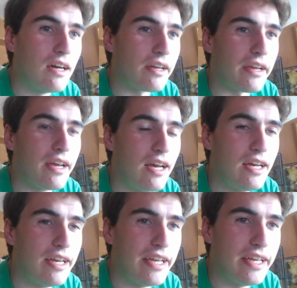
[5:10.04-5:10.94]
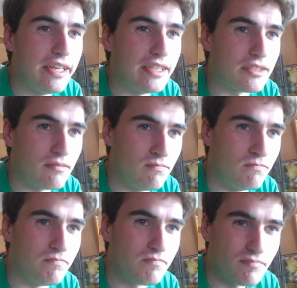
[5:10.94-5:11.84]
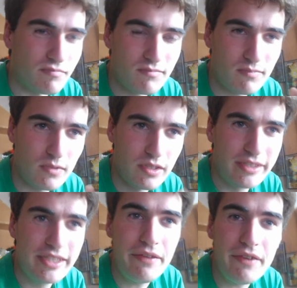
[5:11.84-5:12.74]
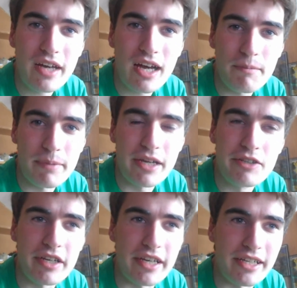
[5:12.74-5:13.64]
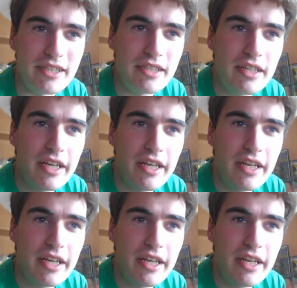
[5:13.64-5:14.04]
it is. A DeviantArt page is